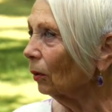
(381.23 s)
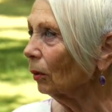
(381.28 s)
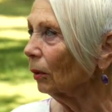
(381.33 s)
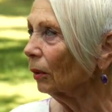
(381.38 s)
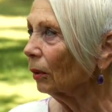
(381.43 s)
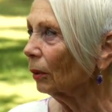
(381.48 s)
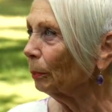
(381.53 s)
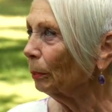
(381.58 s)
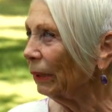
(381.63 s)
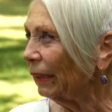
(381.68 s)

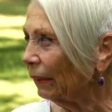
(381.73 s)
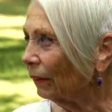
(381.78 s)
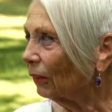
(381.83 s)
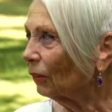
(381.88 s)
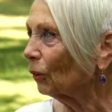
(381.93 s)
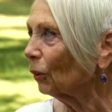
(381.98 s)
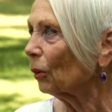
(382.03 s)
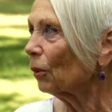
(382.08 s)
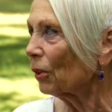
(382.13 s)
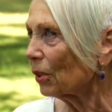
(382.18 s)
or
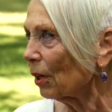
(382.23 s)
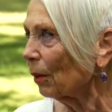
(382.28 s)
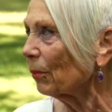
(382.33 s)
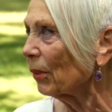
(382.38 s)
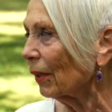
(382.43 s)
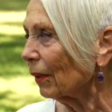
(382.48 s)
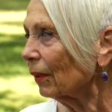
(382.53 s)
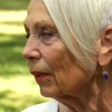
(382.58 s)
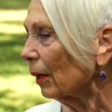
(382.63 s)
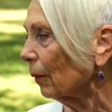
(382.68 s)
beets or
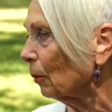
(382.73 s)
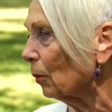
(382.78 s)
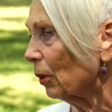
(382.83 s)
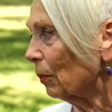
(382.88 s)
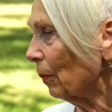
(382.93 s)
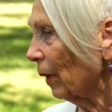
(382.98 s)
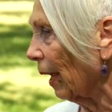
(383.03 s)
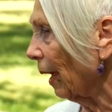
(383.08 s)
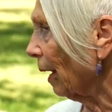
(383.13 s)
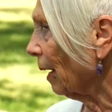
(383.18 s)
something that
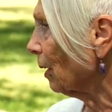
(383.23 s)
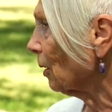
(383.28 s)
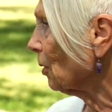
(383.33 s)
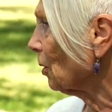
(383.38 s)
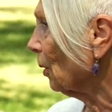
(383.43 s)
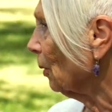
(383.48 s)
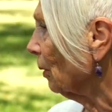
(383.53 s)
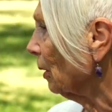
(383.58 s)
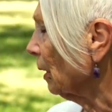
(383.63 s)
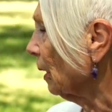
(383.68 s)
would be added
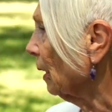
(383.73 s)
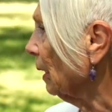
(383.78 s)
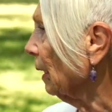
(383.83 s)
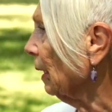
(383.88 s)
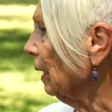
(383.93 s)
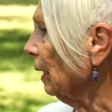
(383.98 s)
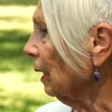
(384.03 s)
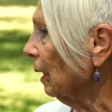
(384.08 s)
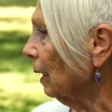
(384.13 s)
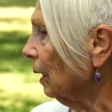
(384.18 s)
to it.
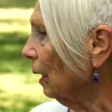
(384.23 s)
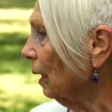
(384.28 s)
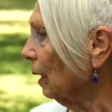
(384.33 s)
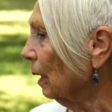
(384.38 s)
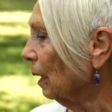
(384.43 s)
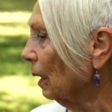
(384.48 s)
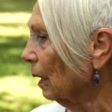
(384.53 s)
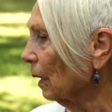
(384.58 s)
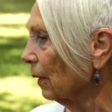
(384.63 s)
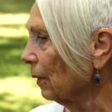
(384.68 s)

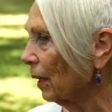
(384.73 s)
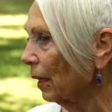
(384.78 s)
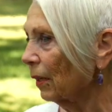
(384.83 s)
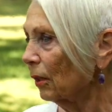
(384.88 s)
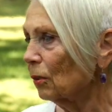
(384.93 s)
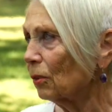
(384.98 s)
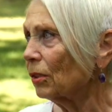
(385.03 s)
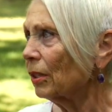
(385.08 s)
Then you